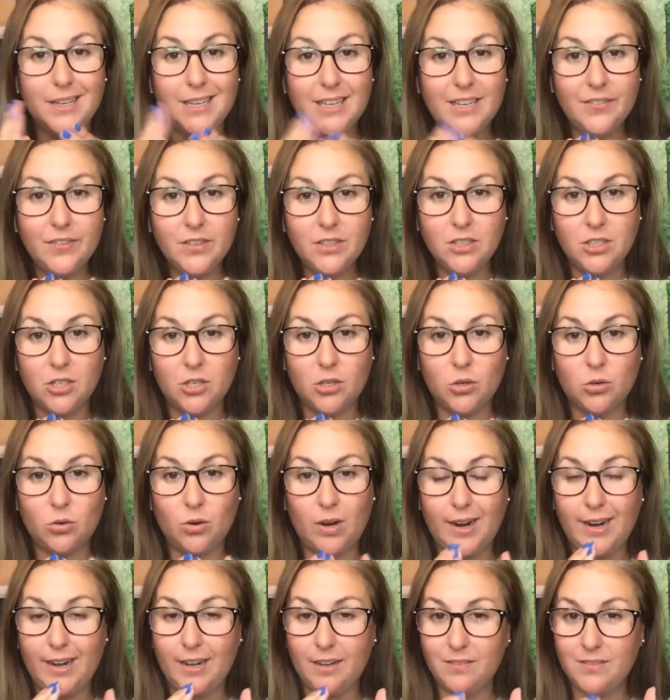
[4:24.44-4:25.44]
Even though
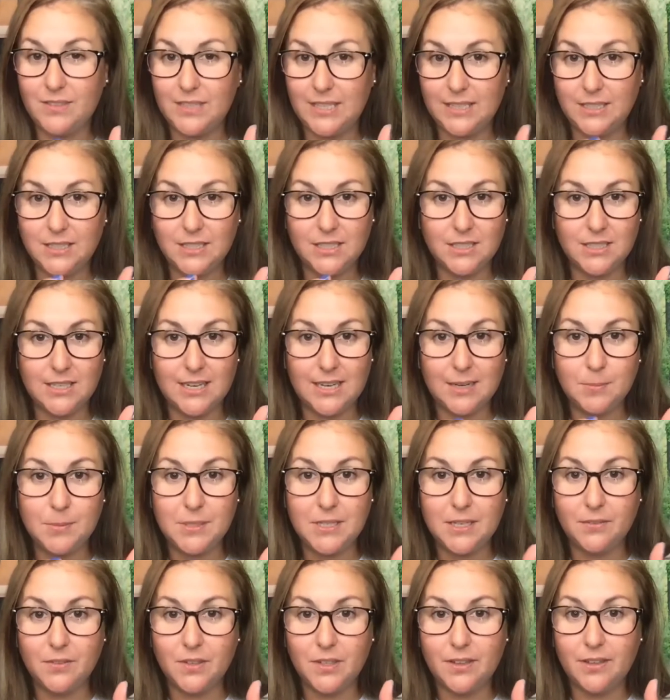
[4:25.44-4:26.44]
I have dates and times
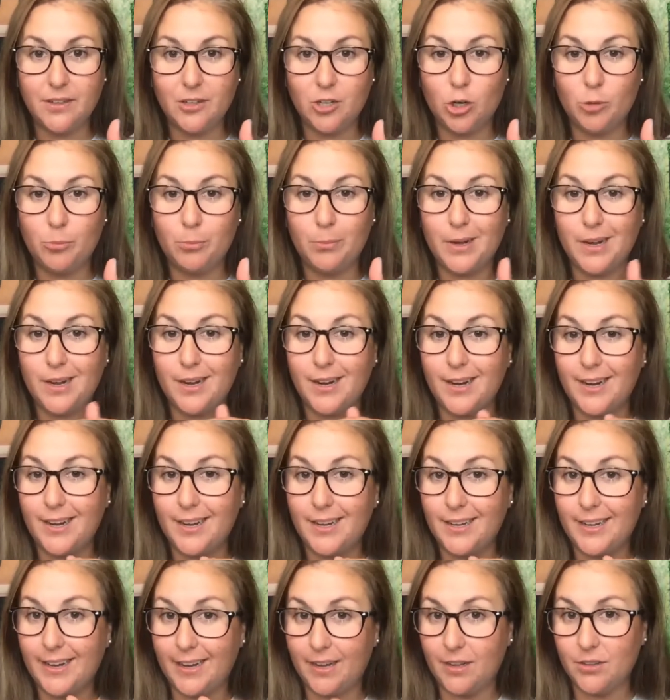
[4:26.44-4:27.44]
and everything on
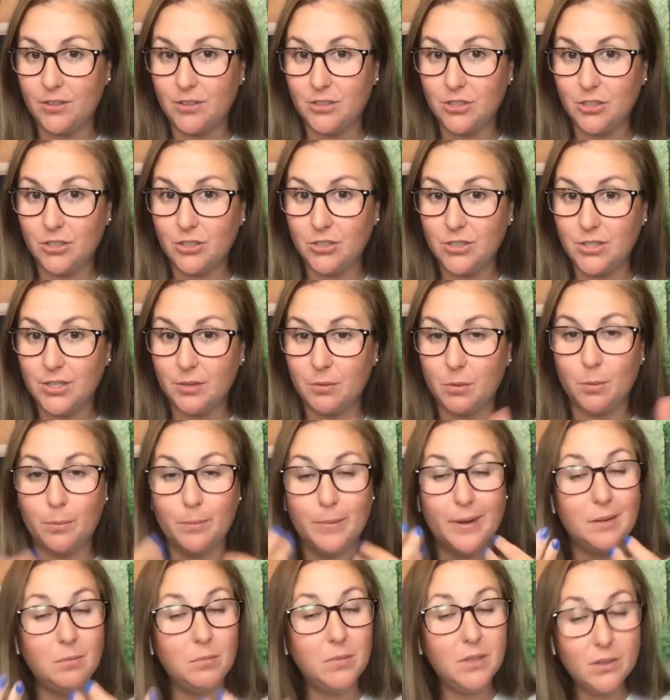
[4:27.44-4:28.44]
my calendars that
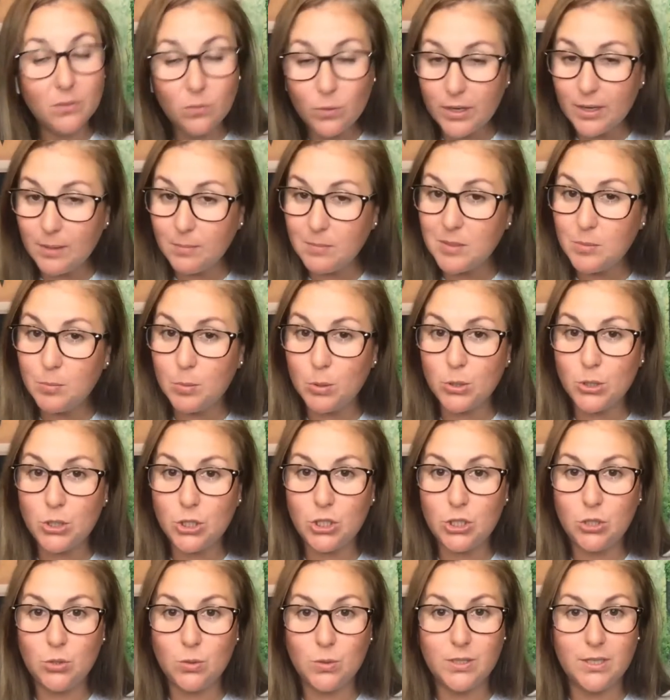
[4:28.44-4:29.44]
remind me of when I'm supposed
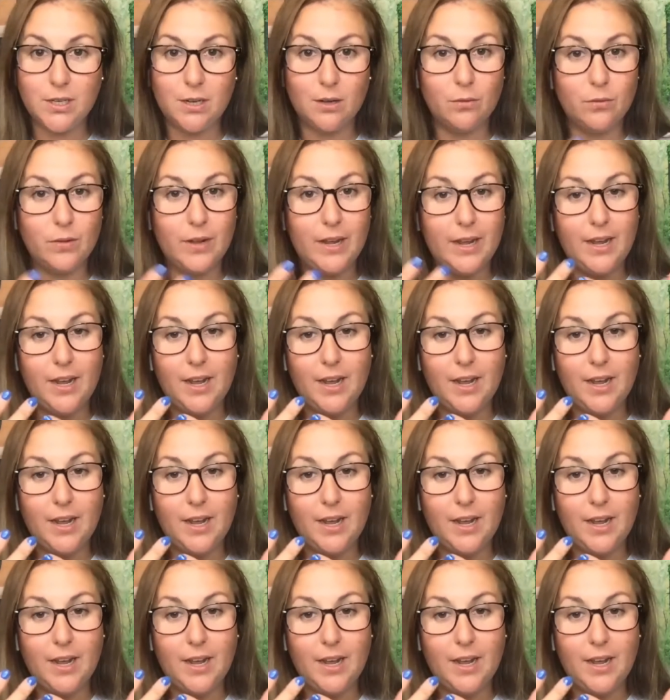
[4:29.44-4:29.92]
to do stuff,